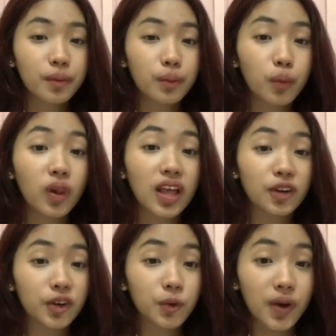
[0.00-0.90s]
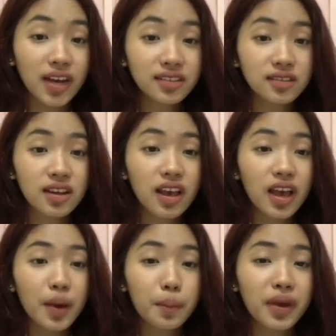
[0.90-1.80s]
Polite request
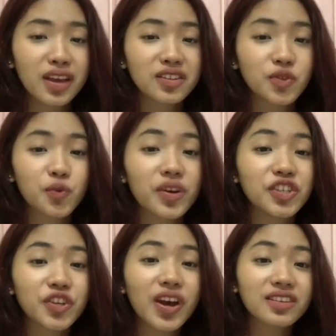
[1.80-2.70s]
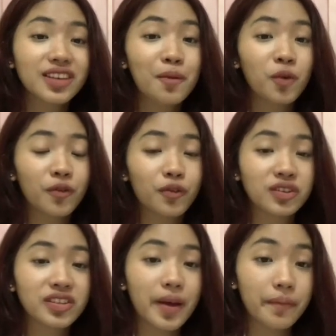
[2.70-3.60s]
means when you ask someone for
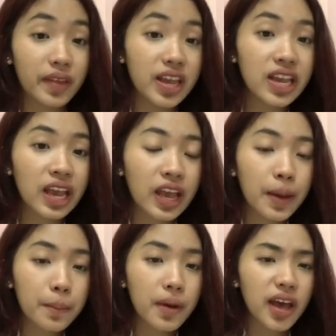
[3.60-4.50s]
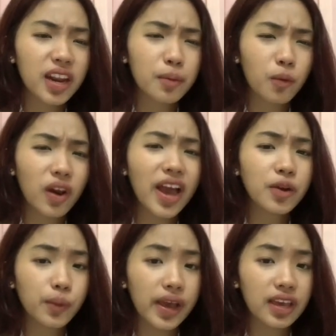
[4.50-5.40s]
something, but in a
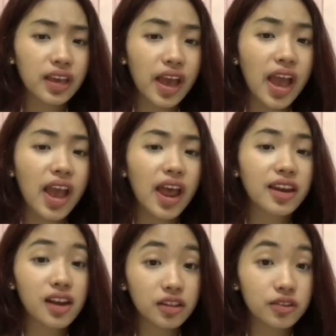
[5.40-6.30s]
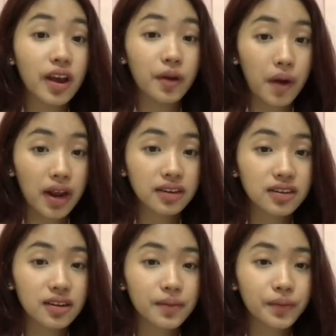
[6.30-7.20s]
polite way and not too
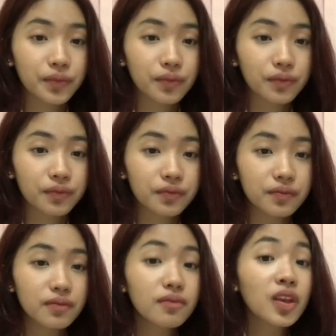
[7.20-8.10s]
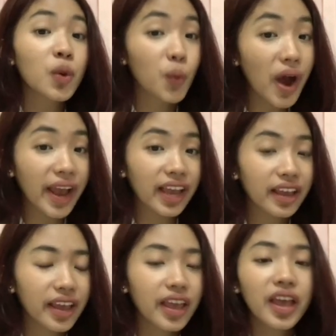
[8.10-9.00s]
direct. Why?
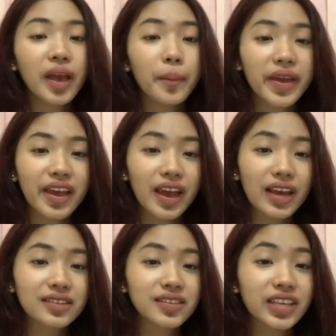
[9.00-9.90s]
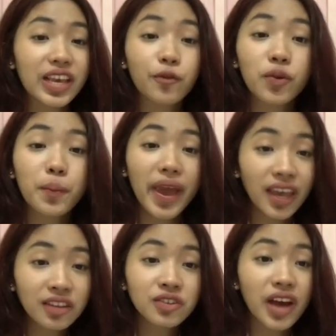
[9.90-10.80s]
Because if we make
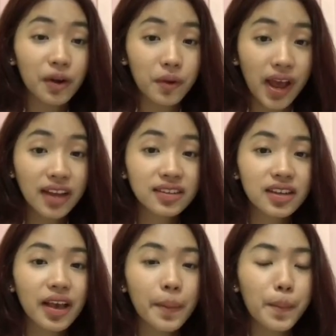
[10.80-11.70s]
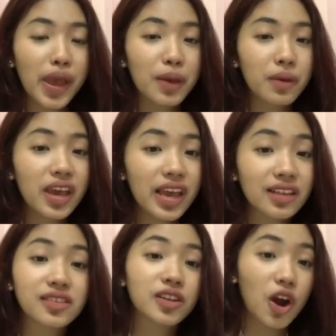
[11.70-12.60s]
it too direct, maybe
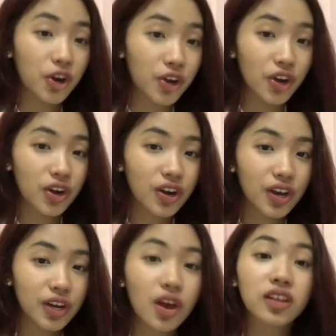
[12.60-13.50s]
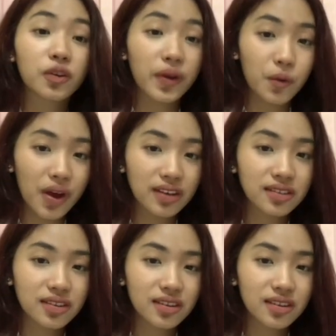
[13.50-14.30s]
it's an order, not a request.